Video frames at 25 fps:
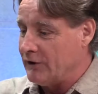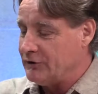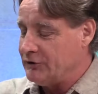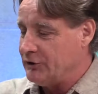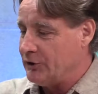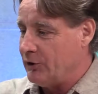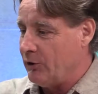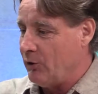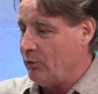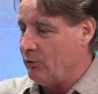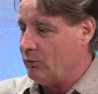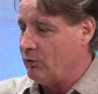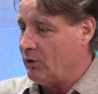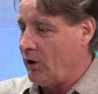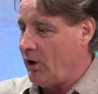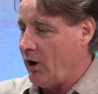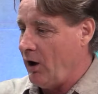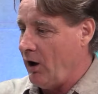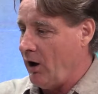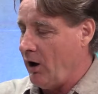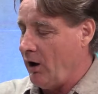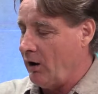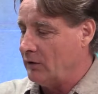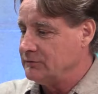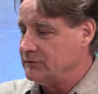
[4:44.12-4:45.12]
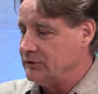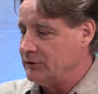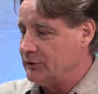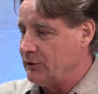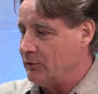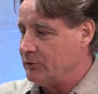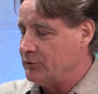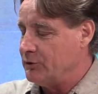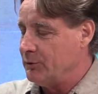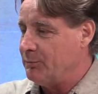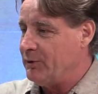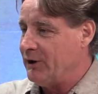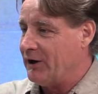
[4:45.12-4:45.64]
you
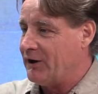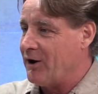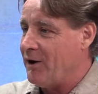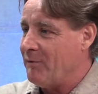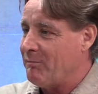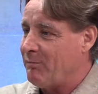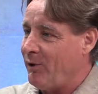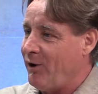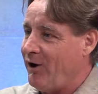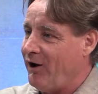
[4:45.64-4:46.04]
pick up